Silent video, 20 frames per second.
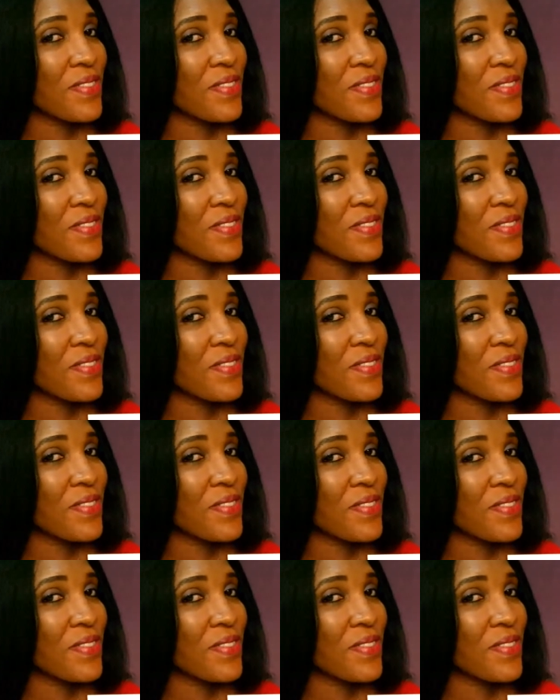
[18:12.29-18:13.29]
So it's
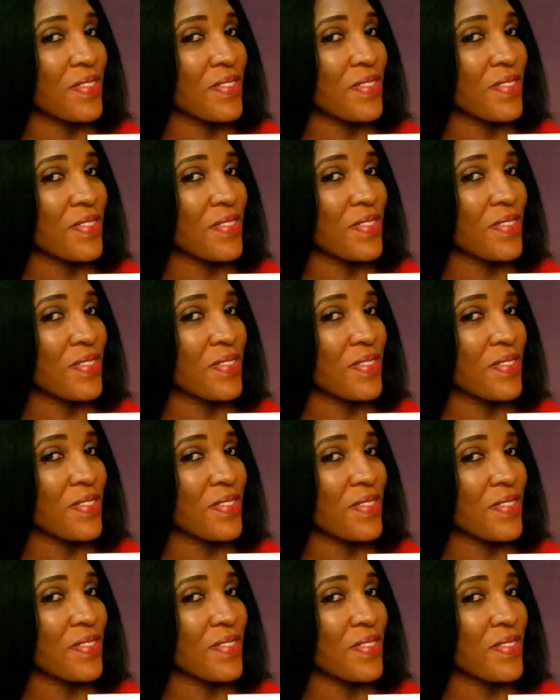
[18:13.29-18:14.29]
important that you go
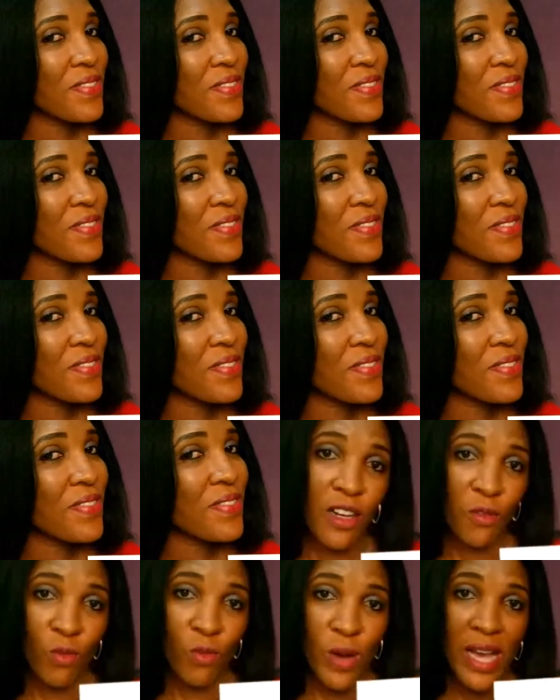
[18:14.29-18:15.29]
for team players
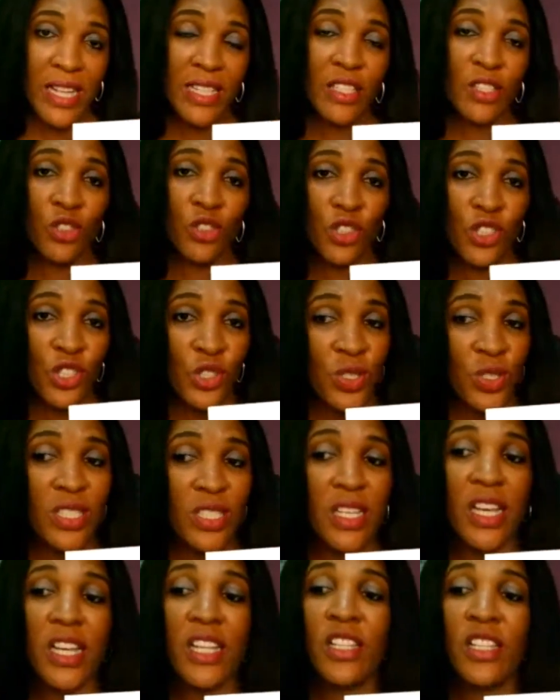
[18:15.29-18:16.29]
when
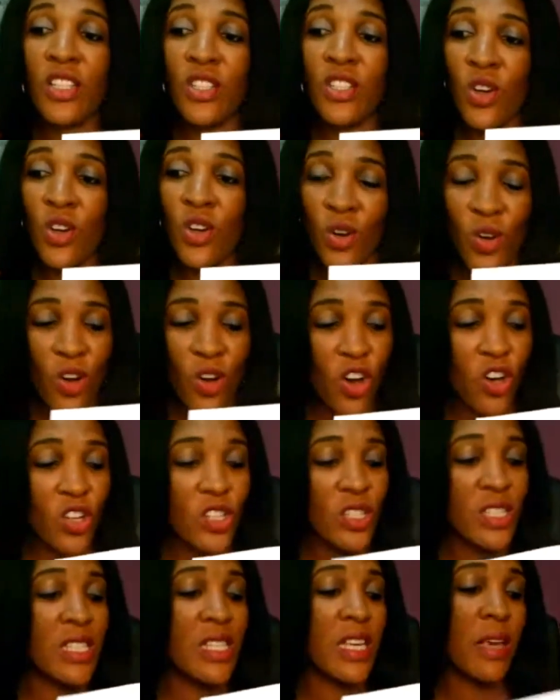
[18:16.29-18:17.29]
choosing your core
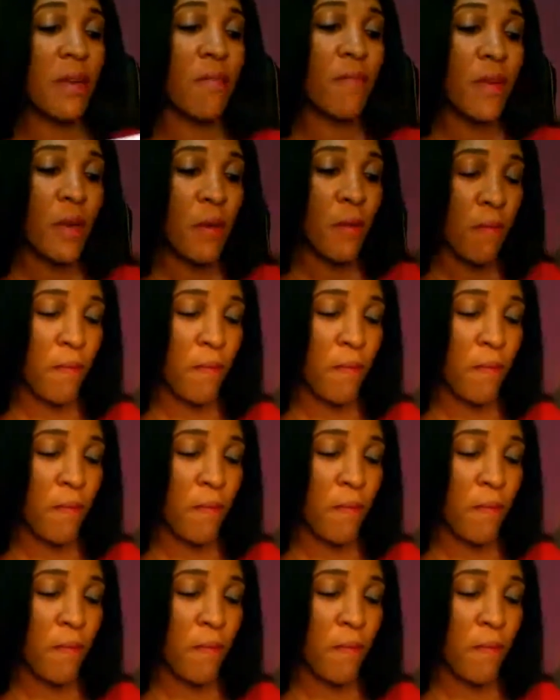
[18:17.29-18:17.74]
team